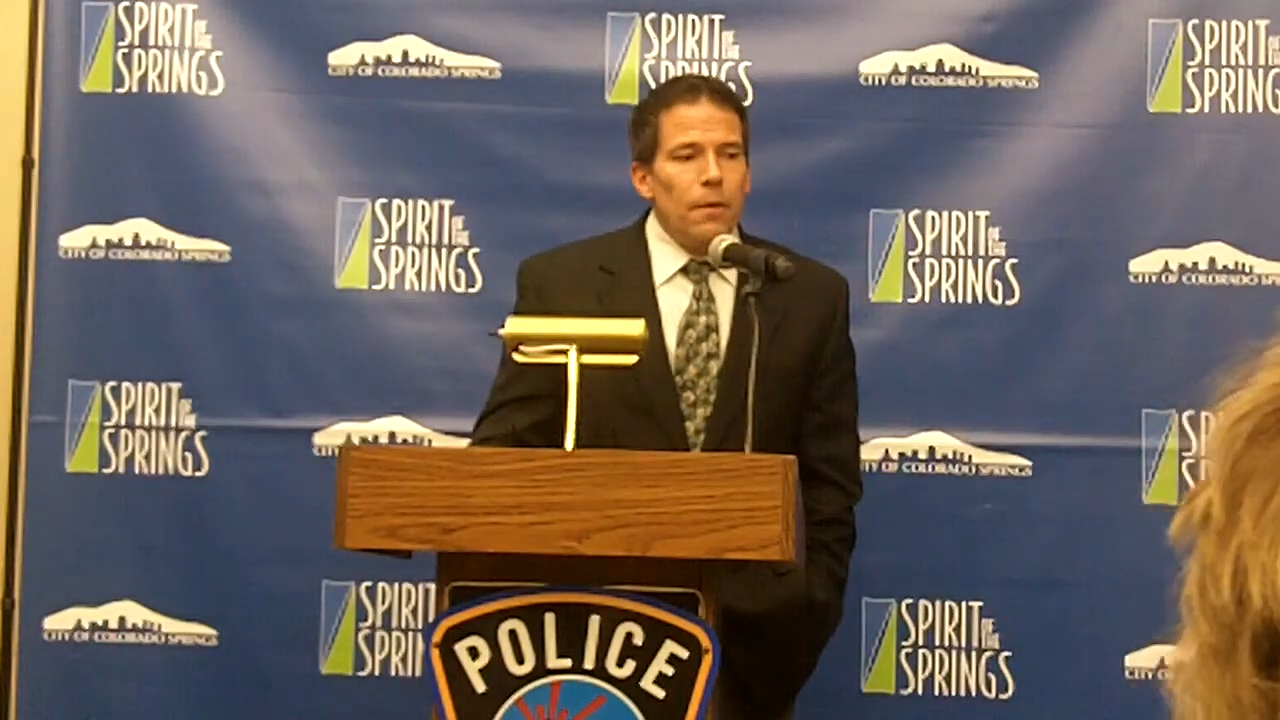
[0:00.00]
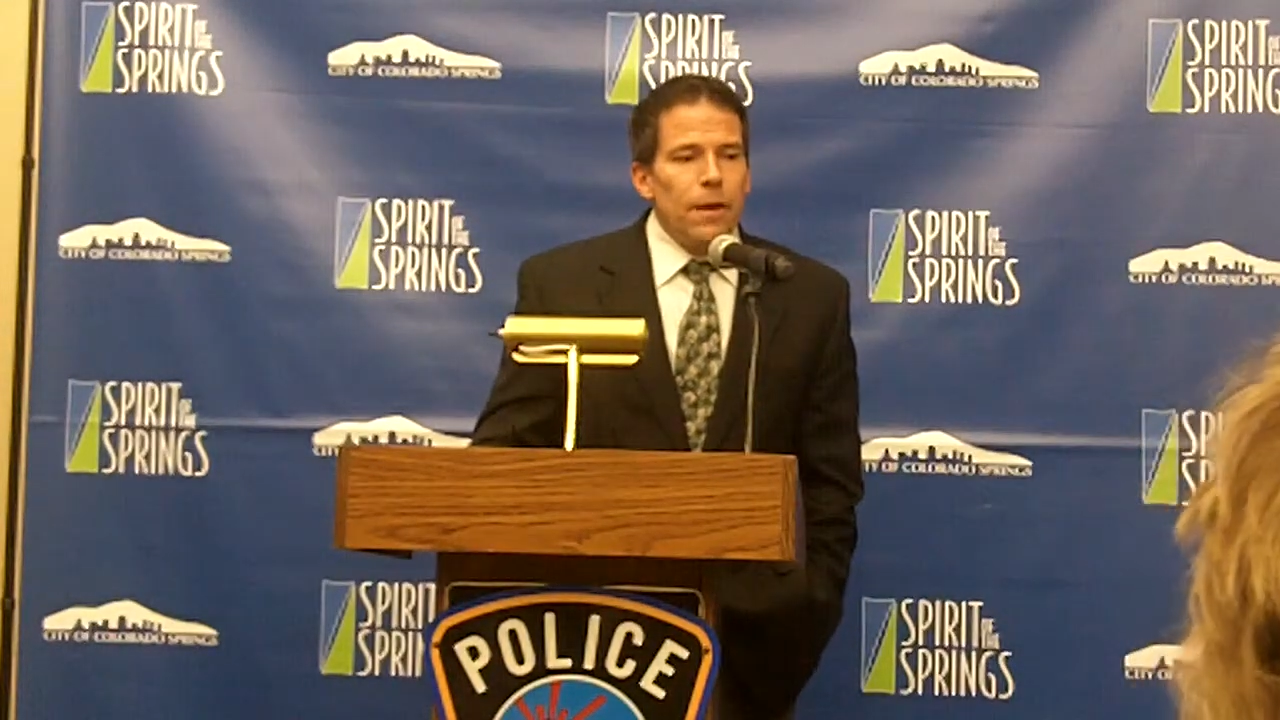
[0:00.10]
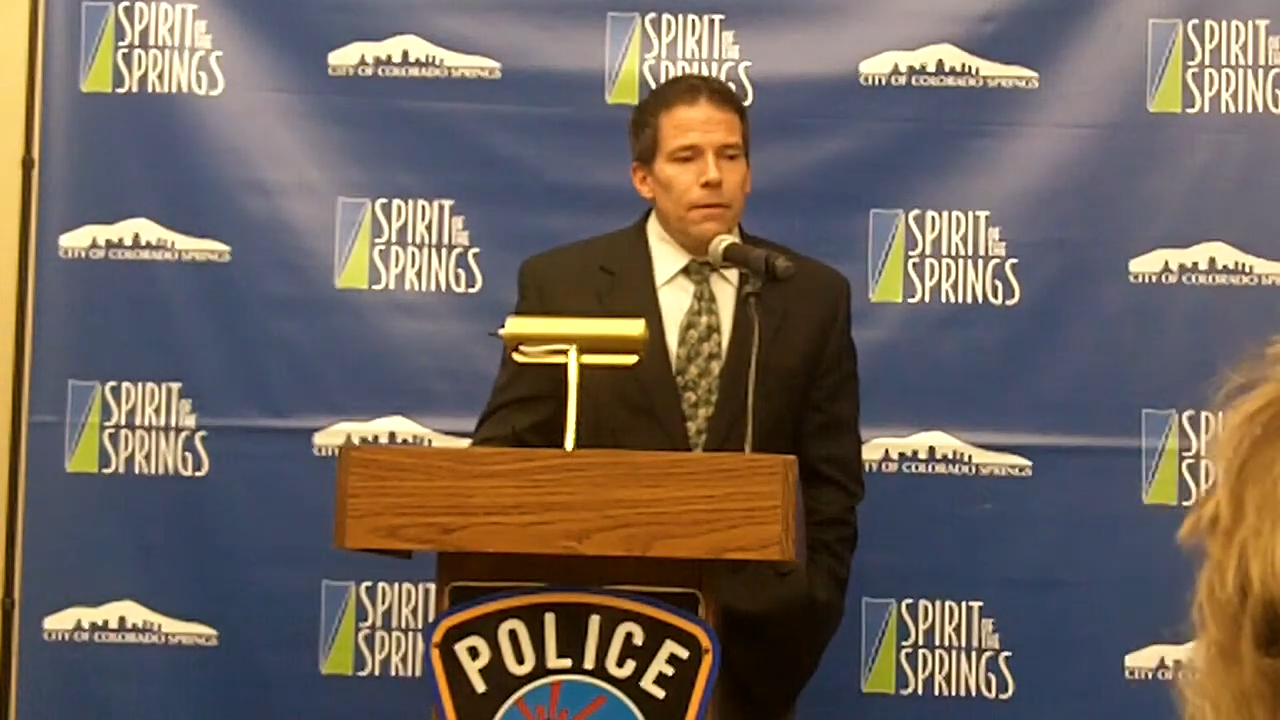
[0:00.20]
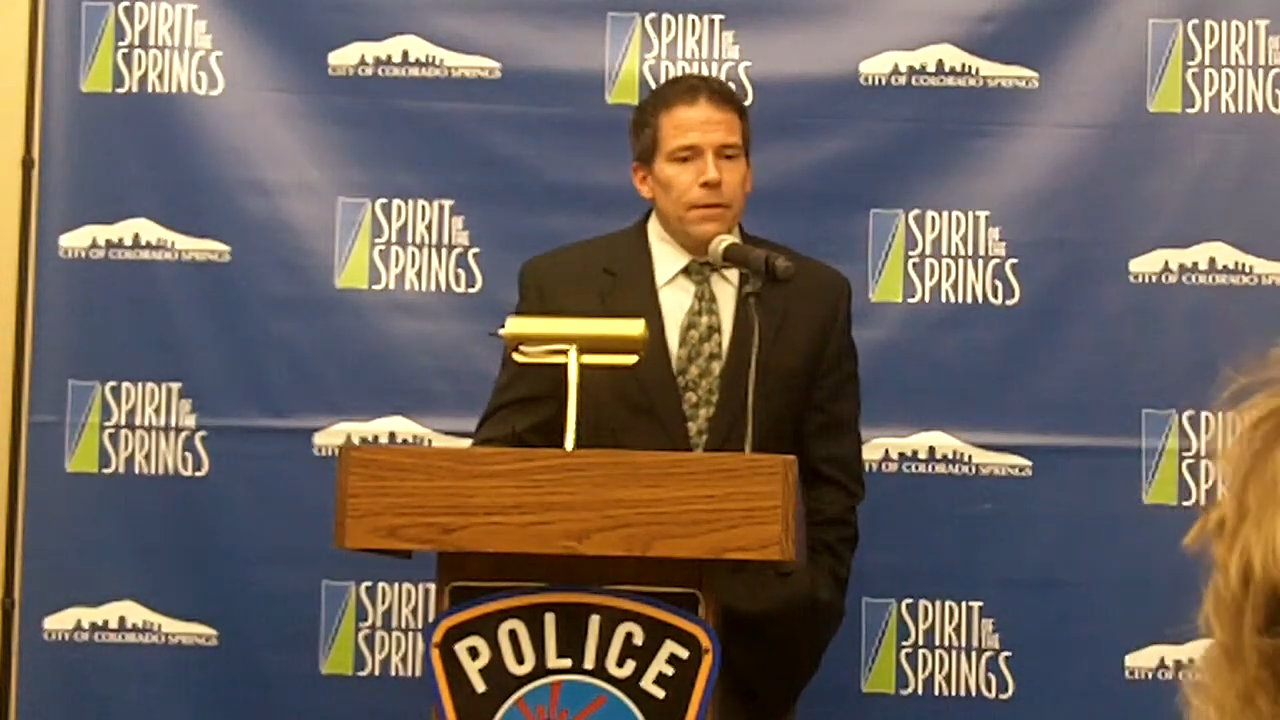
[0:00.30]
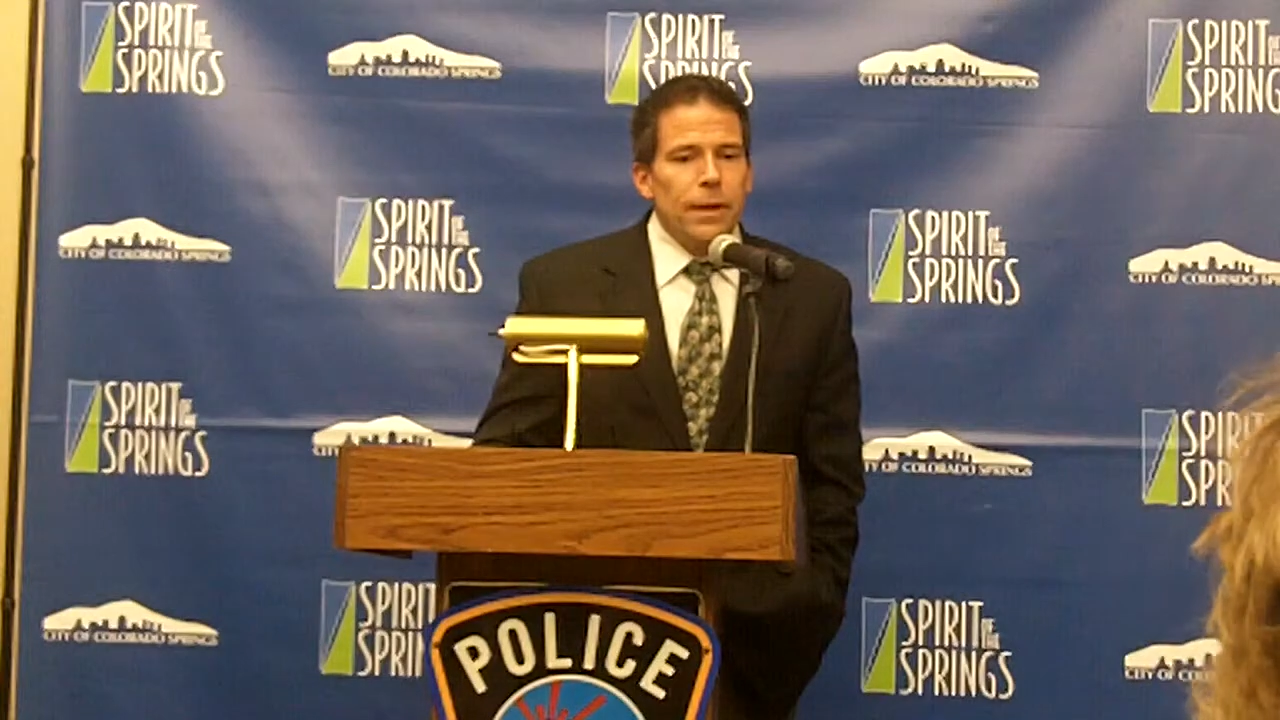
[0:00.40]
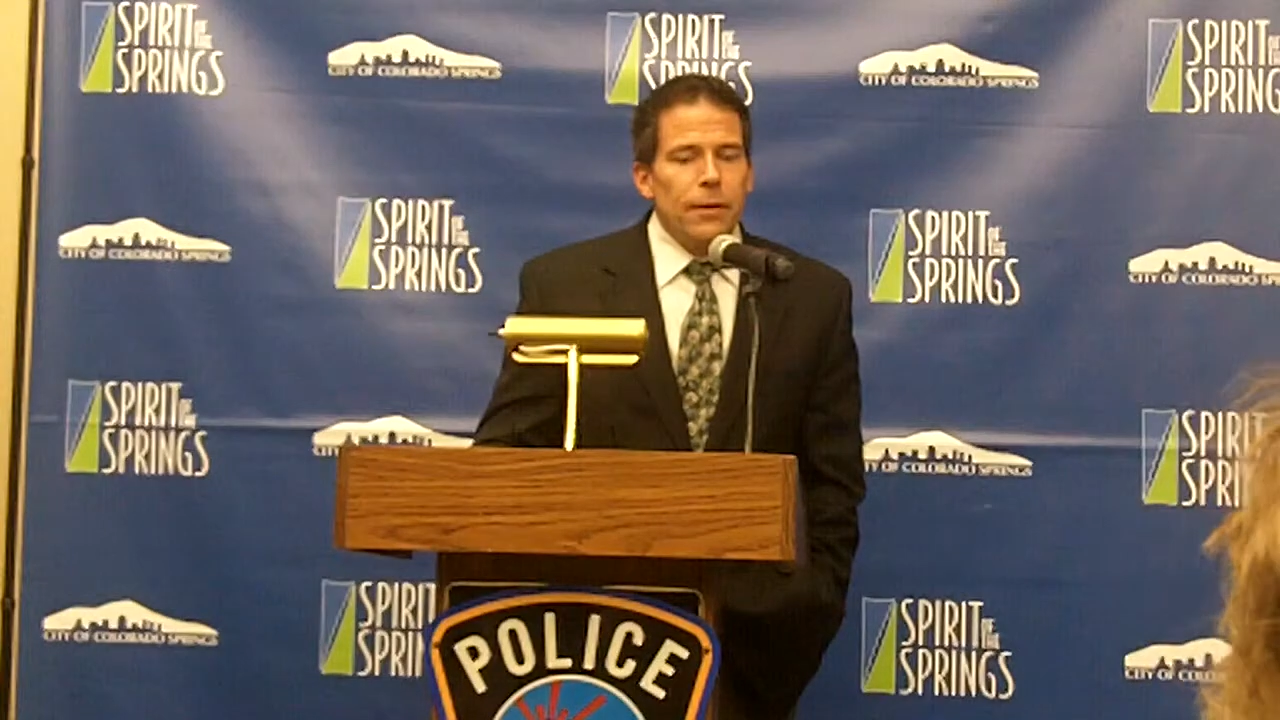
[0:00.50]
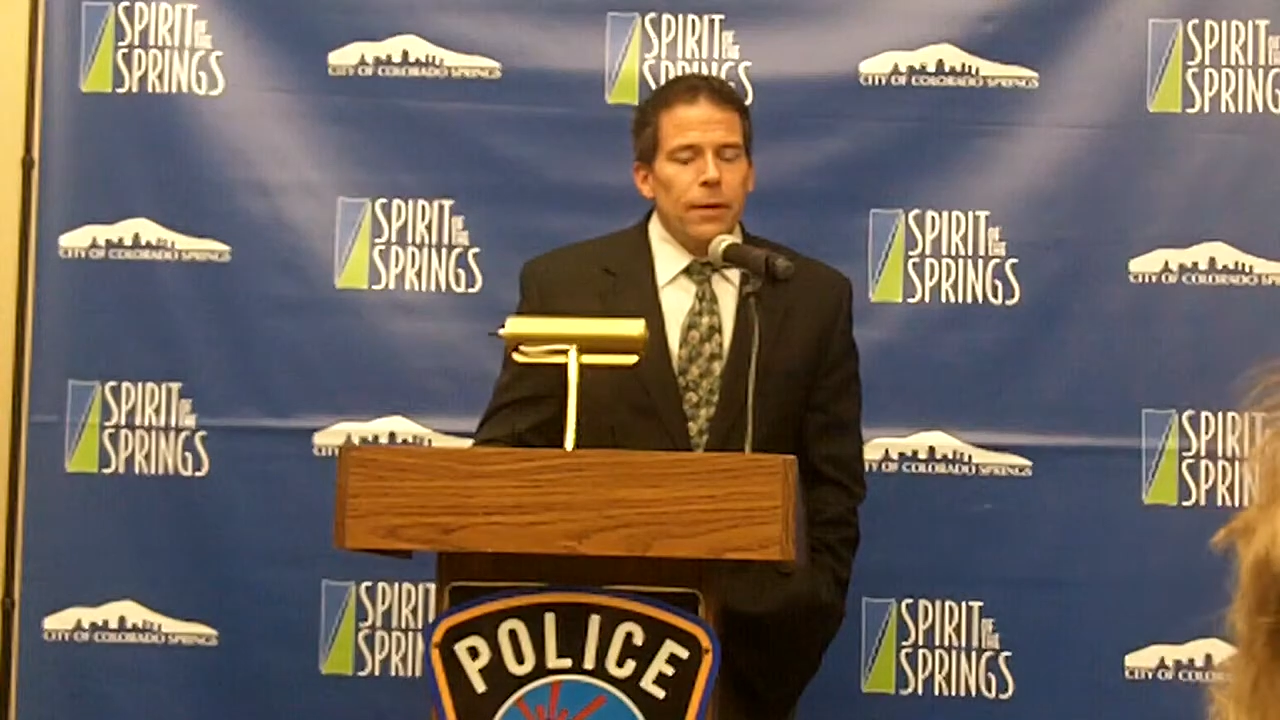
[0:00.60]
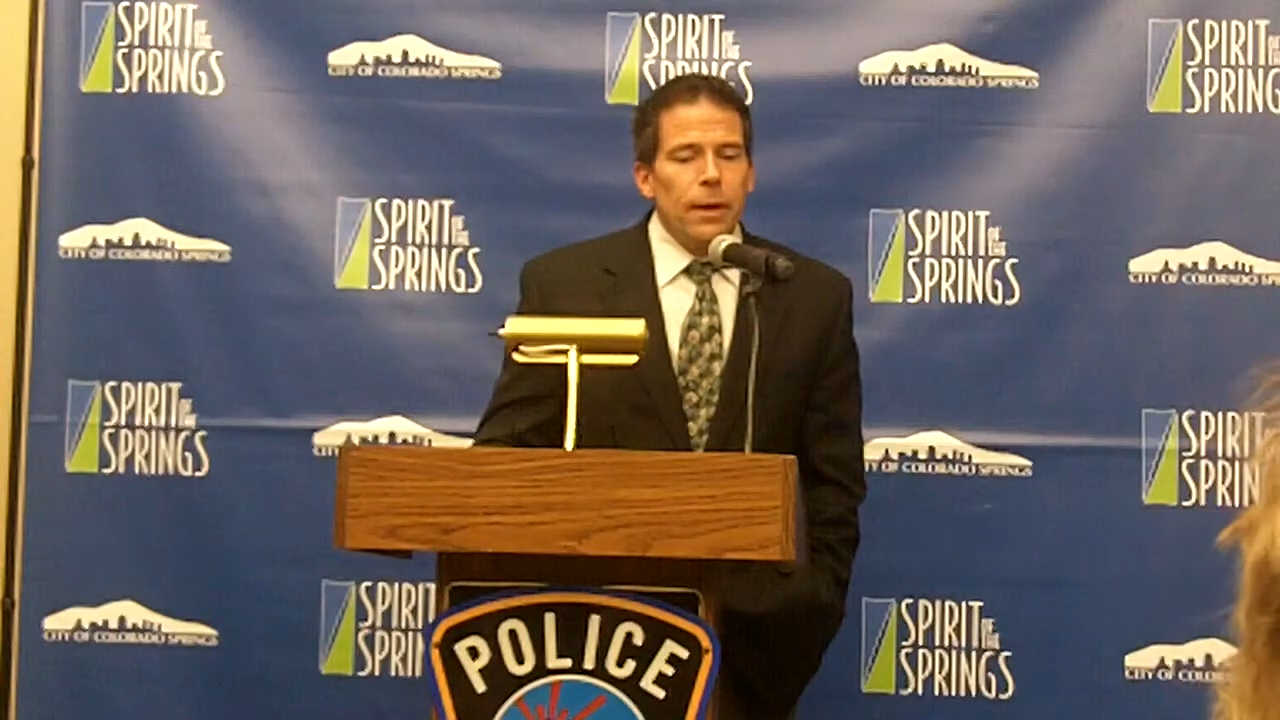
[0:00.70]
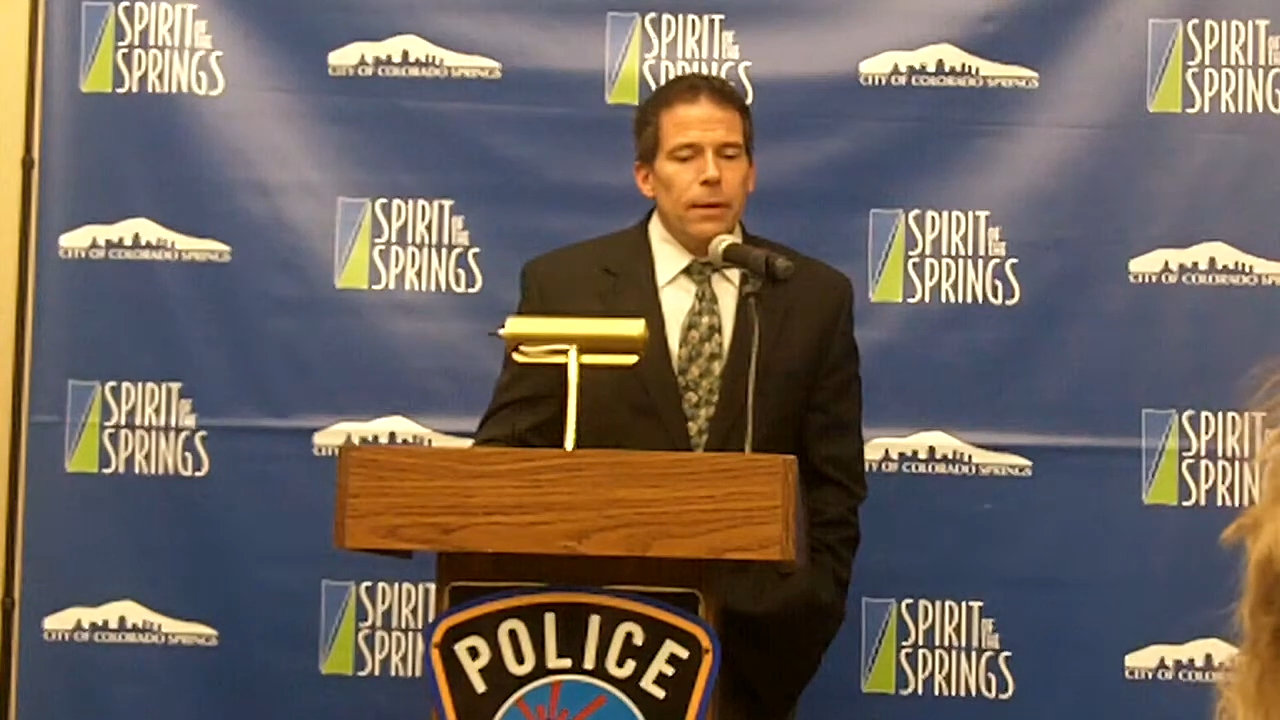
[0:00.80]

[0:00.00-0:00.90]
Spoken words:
that their